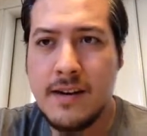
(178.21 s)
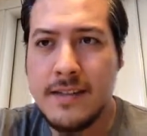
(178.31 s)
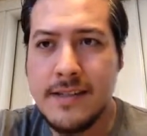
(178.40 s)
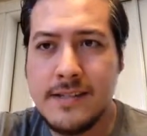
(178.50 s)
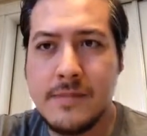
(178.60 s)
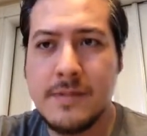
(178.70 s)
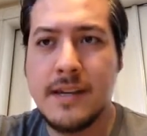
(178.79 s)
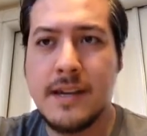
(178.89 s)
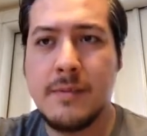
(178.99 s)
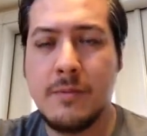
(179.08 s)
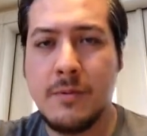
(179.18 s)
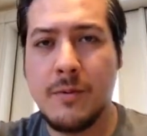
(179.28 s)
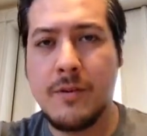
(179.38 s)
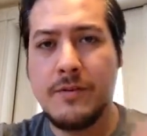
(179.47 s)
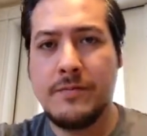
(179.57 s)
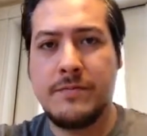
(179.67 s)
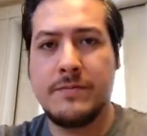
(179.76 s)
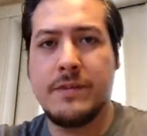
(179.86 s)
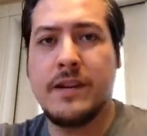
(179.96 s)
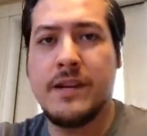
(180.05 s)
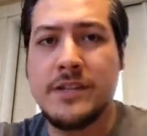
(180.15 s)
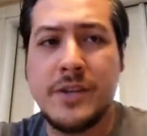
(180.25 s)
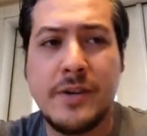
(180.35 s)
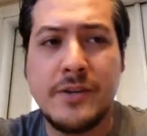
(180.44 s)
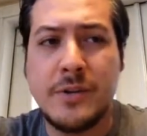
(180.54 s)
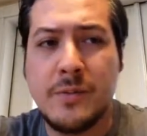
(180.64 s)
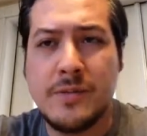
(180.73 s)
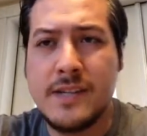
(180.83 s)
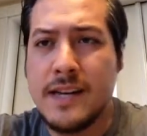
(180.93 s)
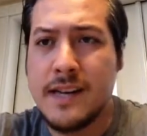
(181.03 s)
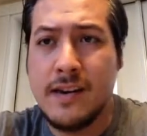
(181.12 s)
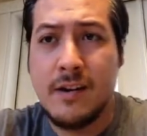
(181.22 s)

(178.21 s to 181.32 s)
That seems like more of Jerry Jones getting an